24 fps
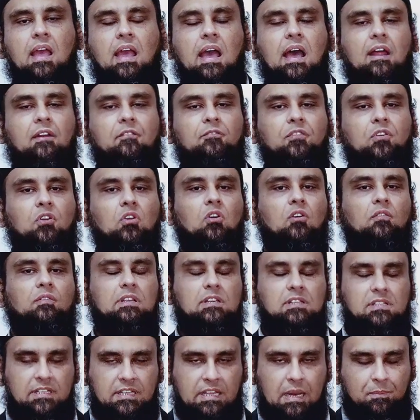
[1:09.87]
And few of
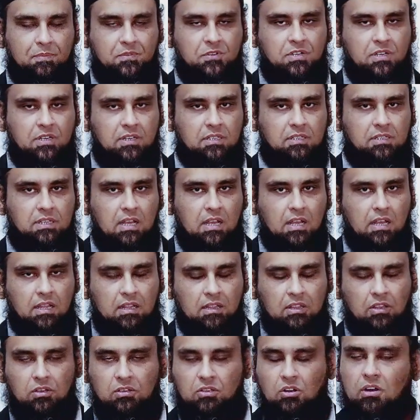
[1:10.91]
the scriptures,
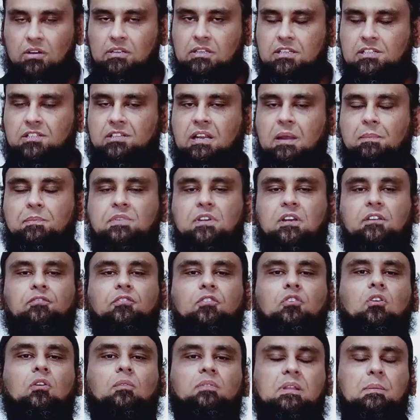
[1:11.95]
though not the scriptures,
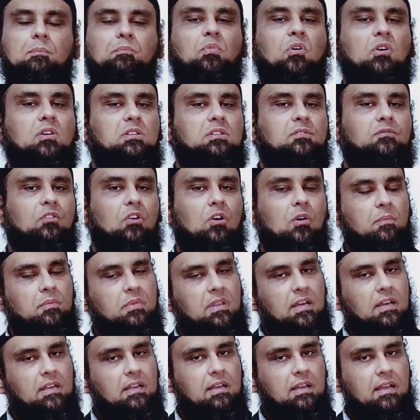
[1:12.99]
few of the books from
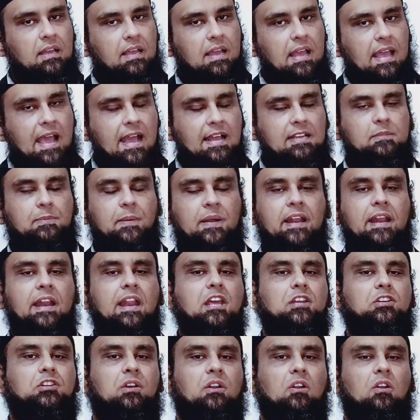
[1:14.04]
the
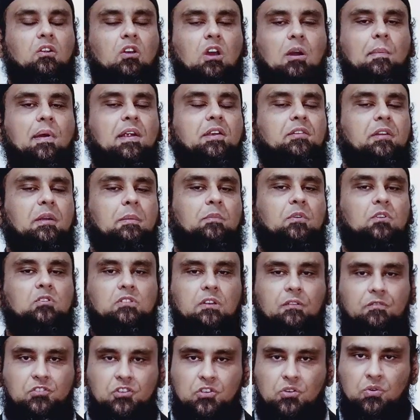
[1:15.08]
explanation or commentary books
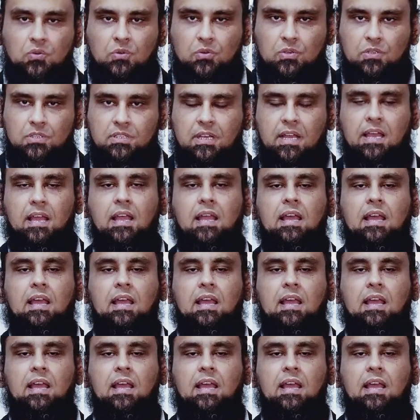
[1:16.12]
of Jews,